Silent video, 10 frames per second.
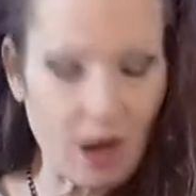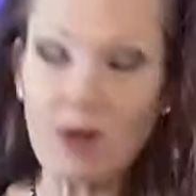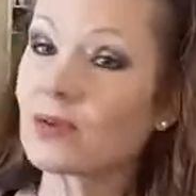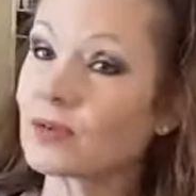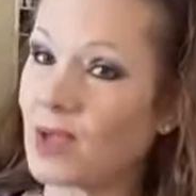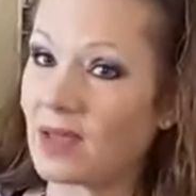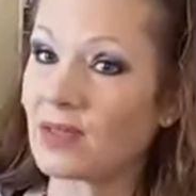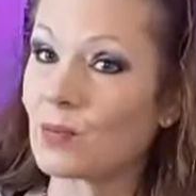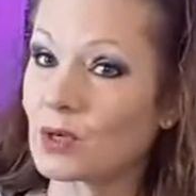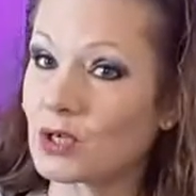Oh,
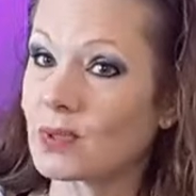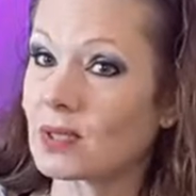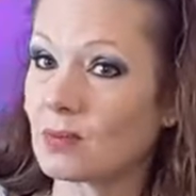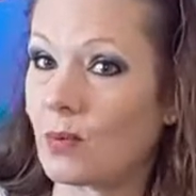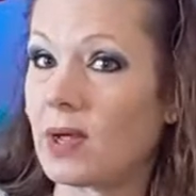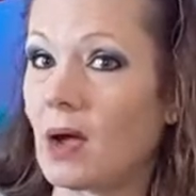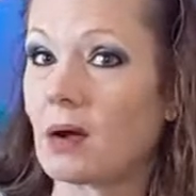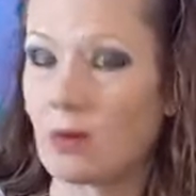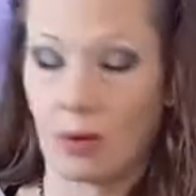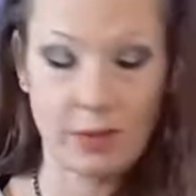okay, then we
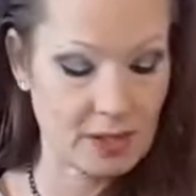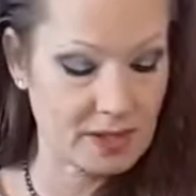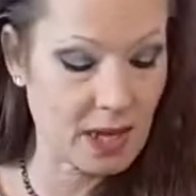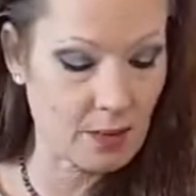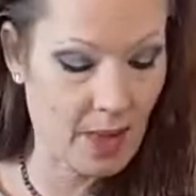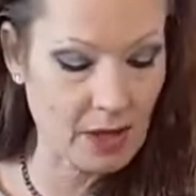are growing the same,